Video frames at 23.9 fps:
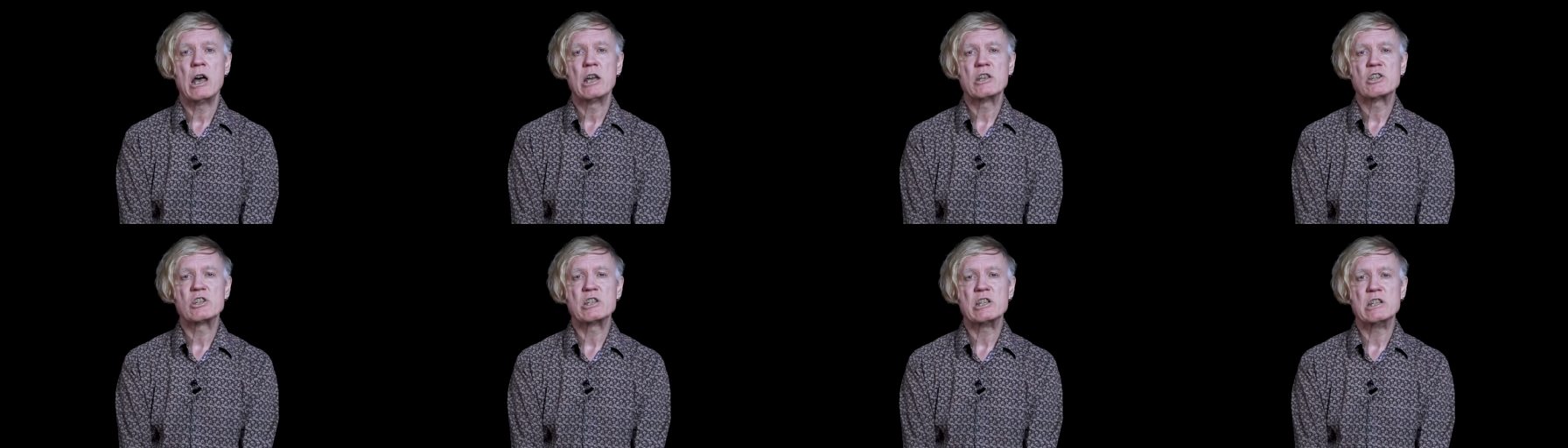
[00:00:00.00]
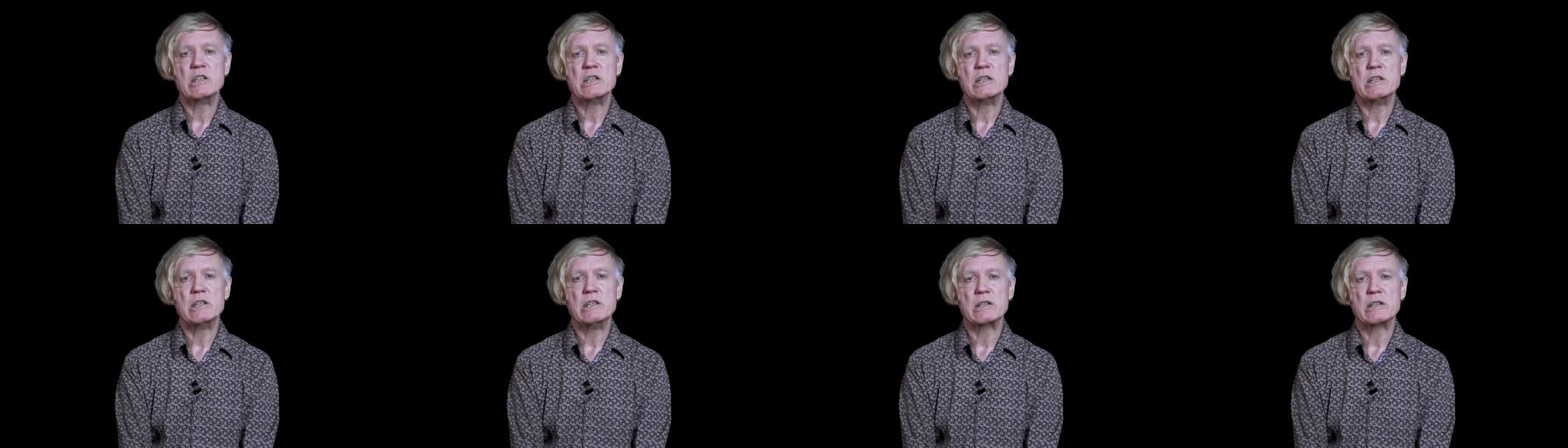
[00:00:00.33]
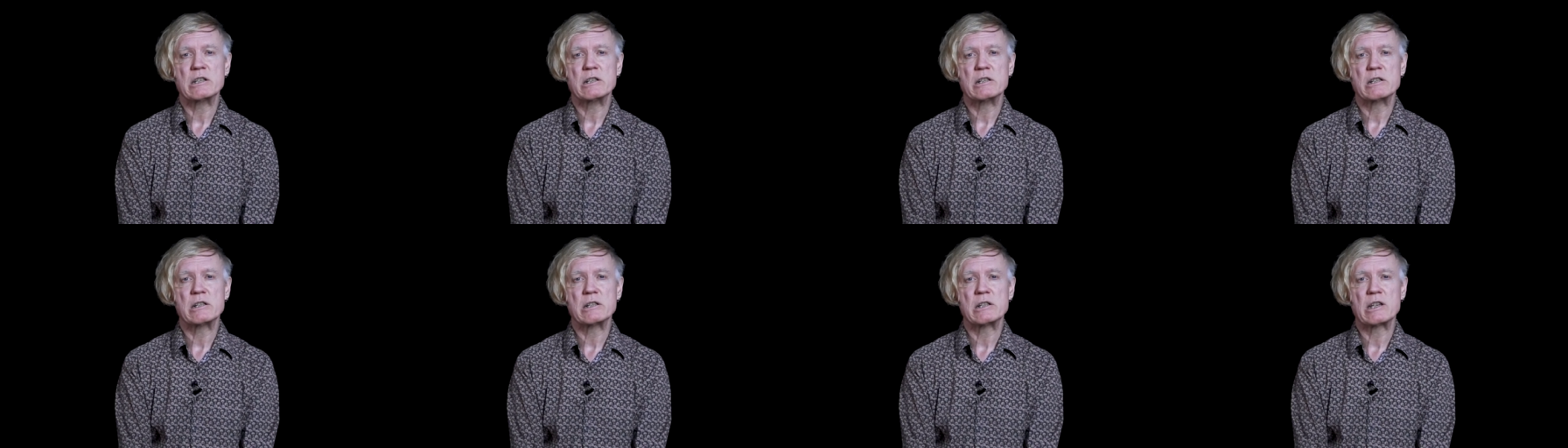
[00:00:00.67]

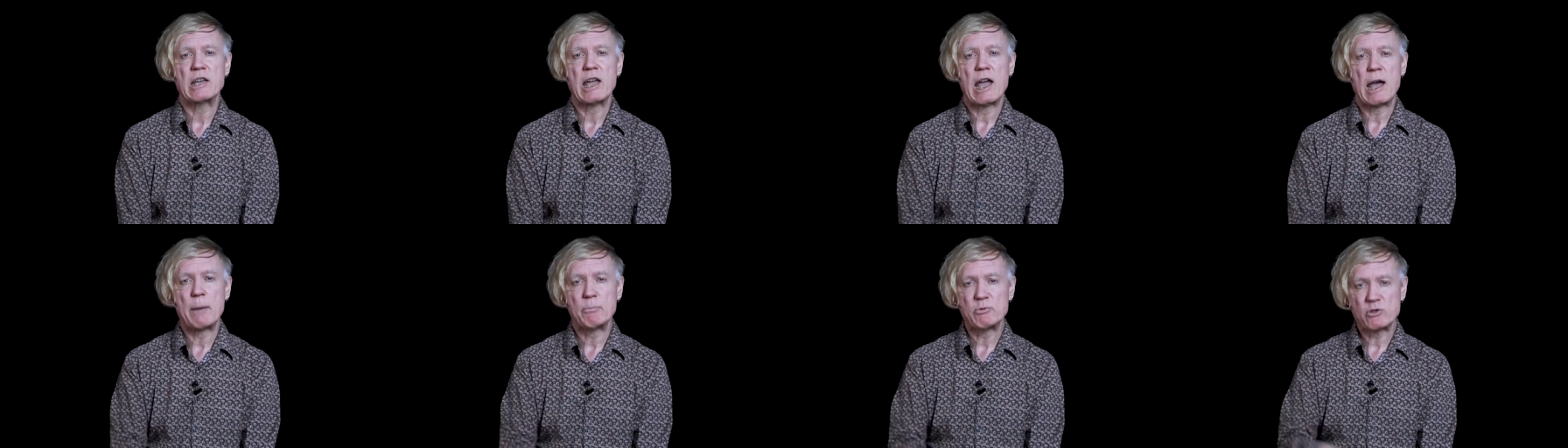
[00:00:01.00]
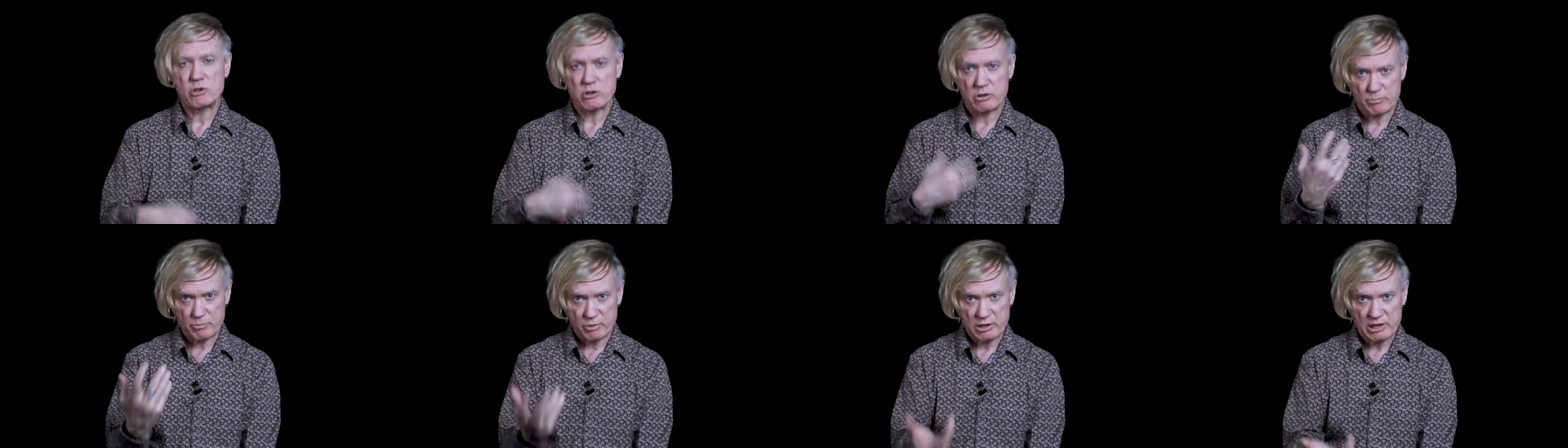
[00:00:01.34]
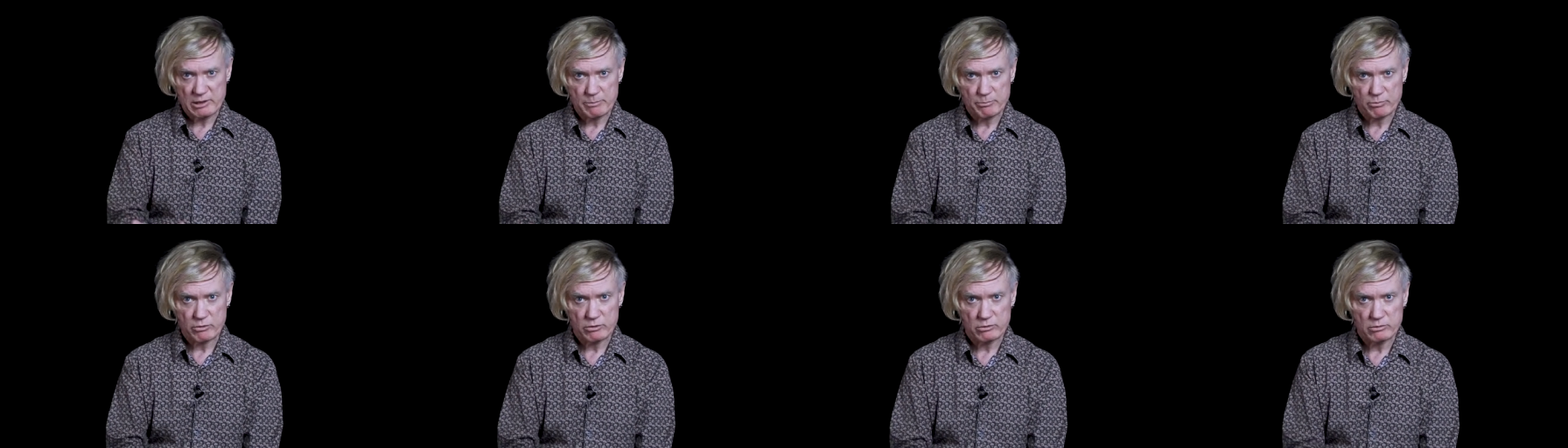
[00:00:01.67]
She captured
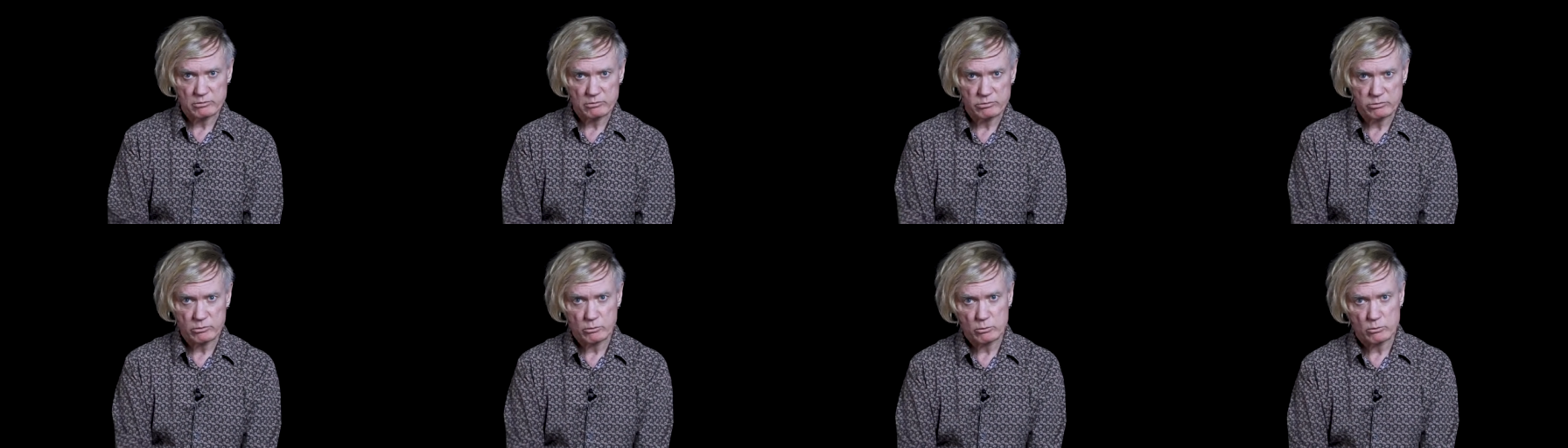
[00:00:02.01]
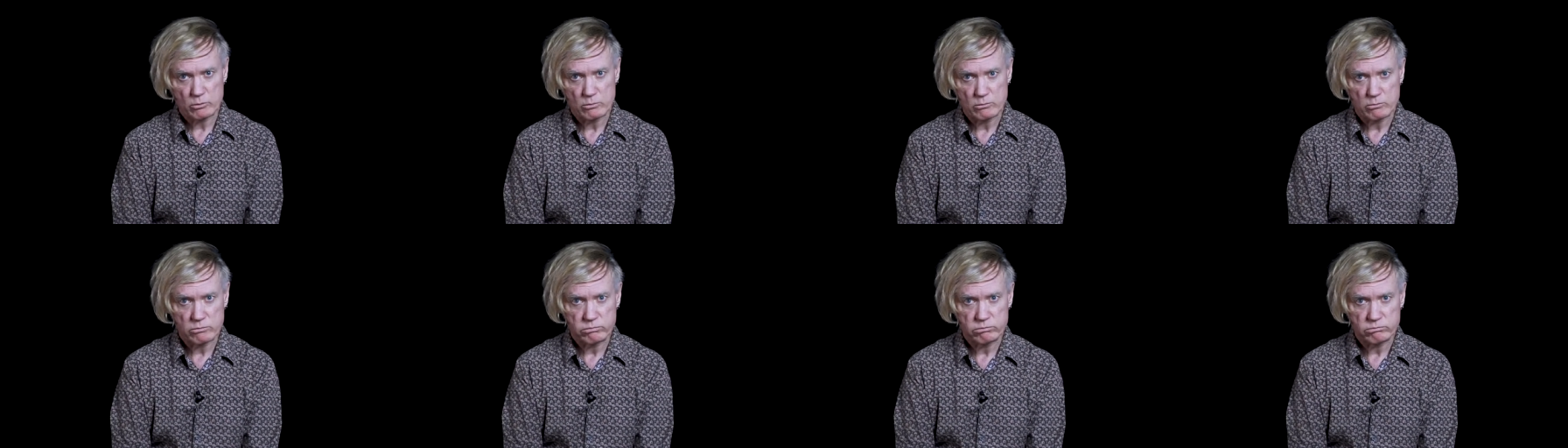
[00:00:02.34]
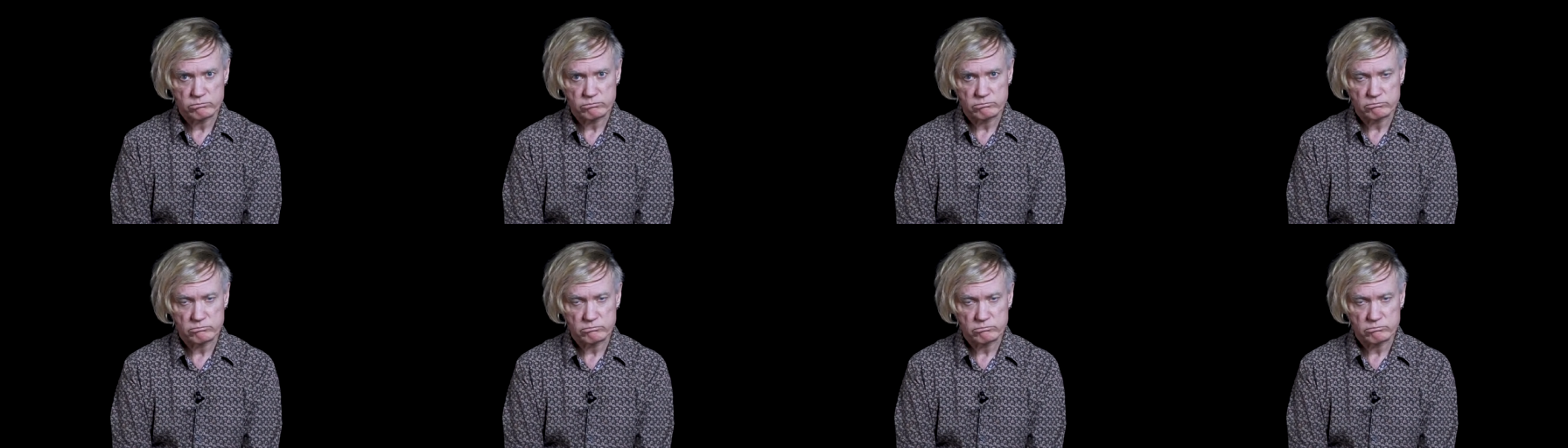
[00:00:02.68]
people who